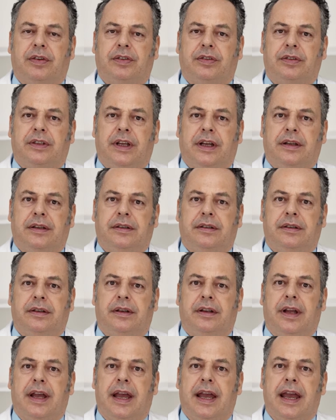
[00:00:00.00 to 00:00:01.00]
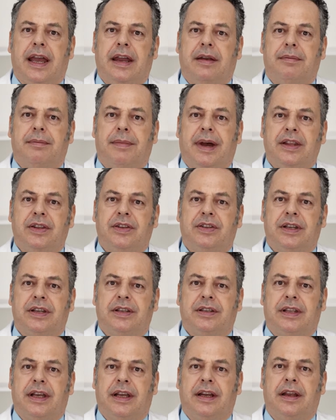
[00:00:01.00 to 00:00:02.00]
by his technique of
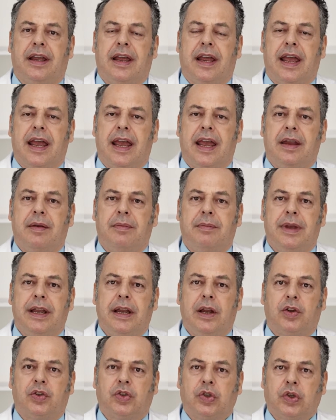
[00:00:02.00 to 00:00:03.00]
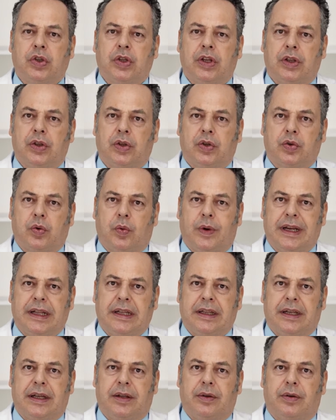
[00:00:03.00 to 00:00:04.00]
ocular fixation could also
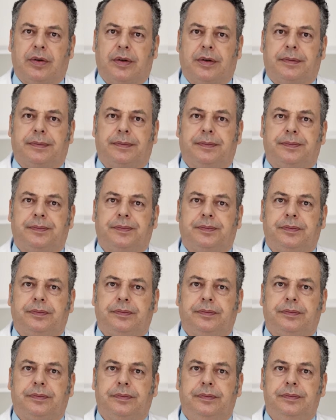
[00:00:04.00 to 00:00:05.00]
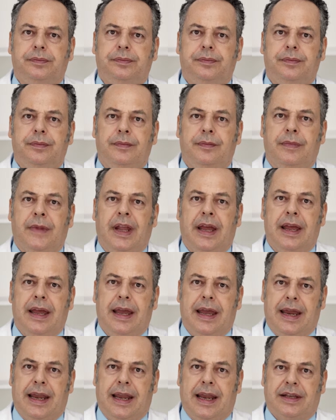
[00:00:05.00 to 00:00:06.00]
occur spontaneously.
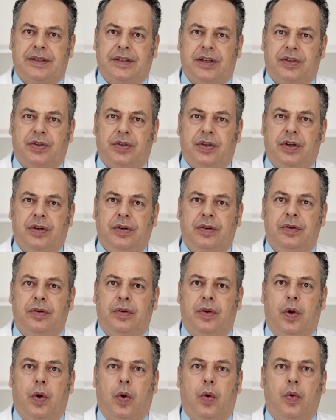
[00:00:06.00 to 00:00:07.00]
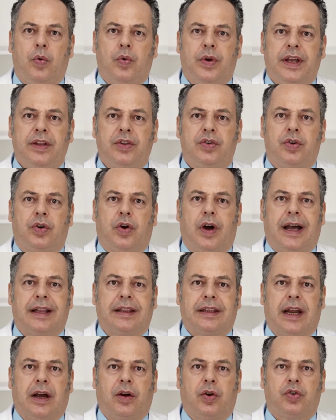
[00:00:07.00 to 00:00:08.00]
There is still more. There are
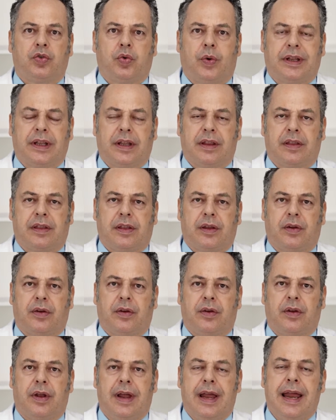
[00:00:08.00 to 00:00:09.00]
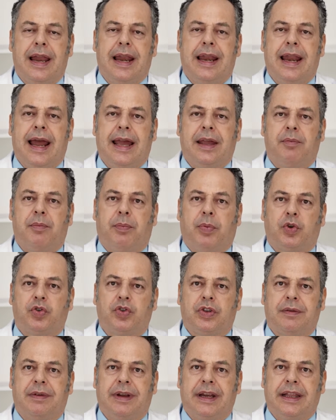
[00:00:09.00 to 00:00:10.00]
individuals so impressionable to
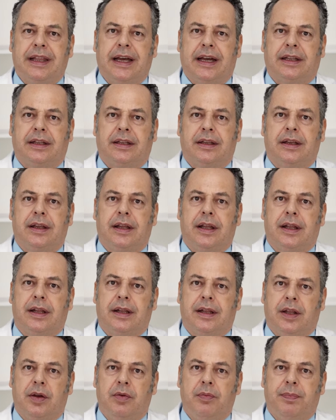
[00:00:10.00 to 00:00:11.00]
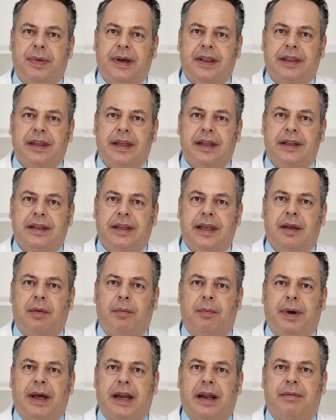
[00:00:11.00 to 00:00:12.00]
suggestions that they can be mastered and
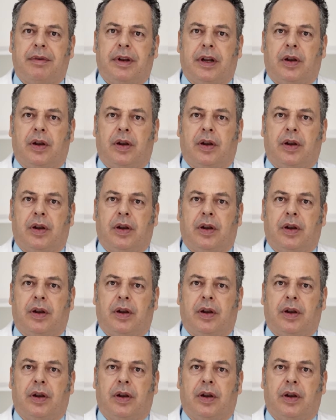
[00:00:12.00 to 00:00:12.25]
controlled